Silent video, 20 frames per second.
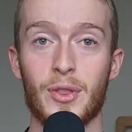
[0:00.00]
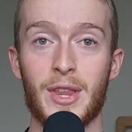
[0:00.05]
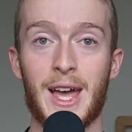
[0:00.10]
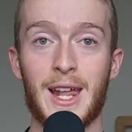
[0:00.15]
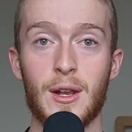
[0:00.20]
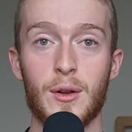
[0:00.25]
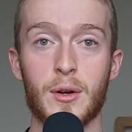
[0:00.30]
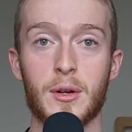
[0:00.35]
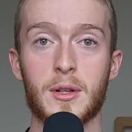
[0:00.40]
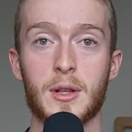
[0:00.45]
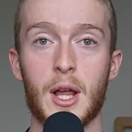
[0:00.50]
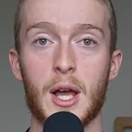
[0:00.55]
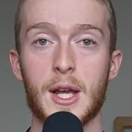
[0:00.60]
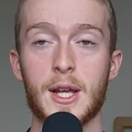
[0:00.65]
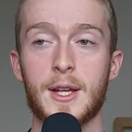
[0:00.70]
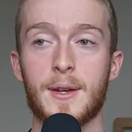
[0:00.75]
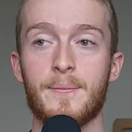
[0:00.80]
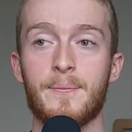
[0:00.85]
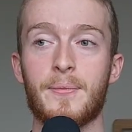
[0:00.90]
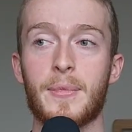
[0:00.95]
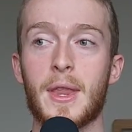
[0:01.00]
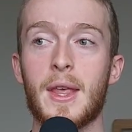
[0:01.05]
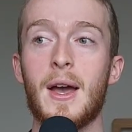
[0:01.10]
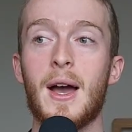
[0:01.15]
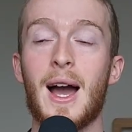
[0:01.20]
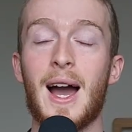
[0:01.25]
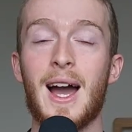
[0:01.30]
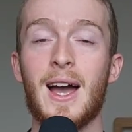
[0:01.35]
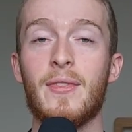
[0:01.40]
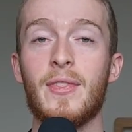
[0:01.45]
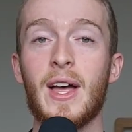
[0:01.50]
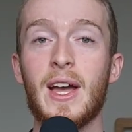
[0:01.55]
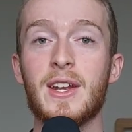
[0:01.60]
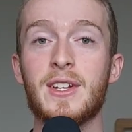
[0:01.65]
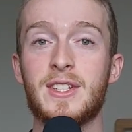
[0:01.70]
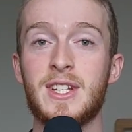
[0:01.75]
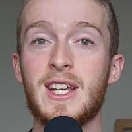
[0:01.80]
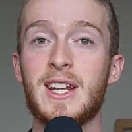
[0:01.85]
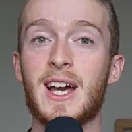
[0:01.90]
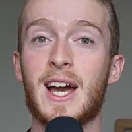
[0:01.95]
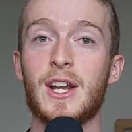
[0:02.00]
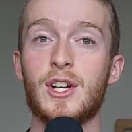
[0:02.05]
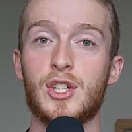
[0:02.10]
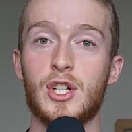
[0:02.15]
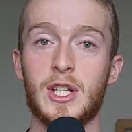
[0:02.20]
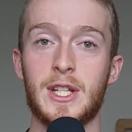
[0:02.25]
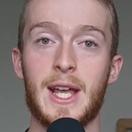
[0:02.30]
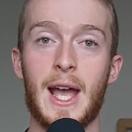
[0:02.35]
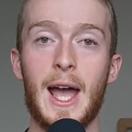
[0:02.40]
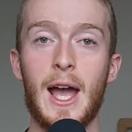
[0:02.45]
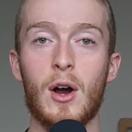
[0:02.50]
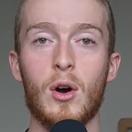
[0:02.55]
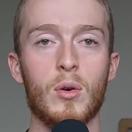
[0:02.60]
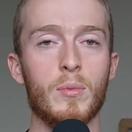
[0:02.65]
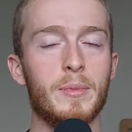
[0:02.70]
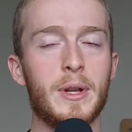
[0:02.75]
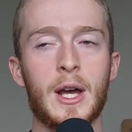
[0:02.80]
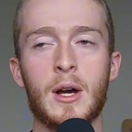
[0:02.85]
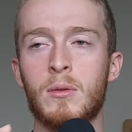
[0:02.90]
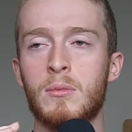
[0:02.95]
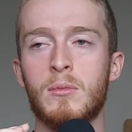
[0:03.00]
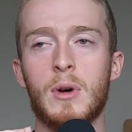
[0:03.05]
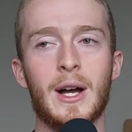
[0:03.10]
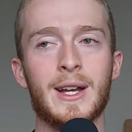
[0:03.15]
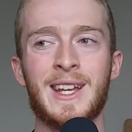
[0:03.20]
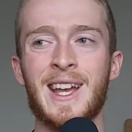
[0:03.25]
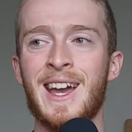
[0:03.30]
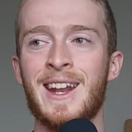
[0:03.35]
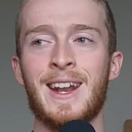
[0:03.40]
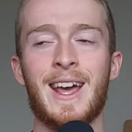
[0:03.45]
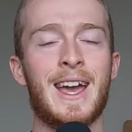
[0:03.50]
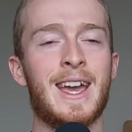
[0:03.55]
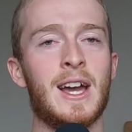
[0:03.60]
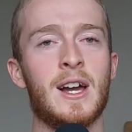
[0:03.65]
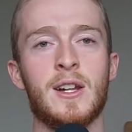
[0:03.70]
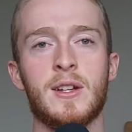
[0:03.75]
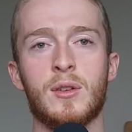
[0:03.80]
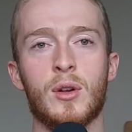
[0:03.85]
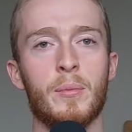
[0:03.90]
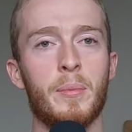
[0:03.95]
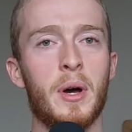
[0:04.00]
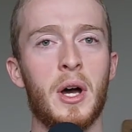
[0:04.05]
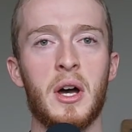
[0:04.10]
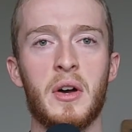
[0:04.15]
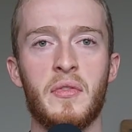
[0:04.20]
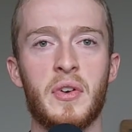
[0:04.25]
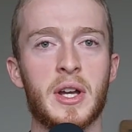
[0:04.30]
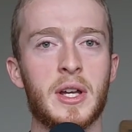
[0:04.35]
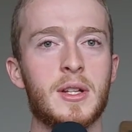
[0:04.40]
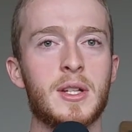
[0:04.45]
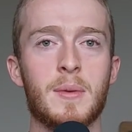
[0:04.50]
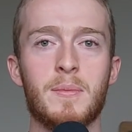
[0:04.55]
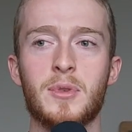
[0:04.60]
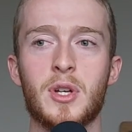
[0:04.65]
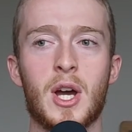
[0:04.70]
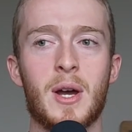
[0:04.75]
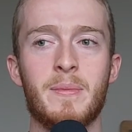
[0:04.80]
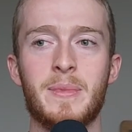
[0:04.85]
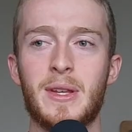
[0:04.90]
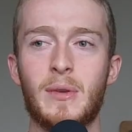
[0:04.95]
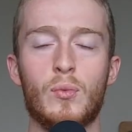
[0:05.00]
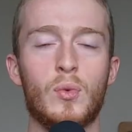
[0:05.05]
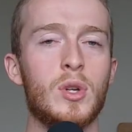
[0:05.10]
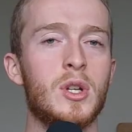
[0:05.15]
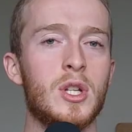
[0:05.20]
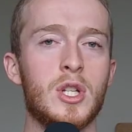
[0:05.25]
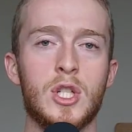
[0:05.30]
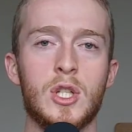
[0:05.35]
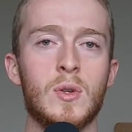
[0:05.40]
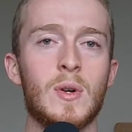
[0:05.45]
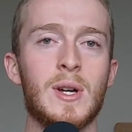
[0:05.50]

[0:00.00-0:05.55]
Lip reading: looked like. And that did actually help. Now, again, AI is not perfect. Sometimes it wouldn't do as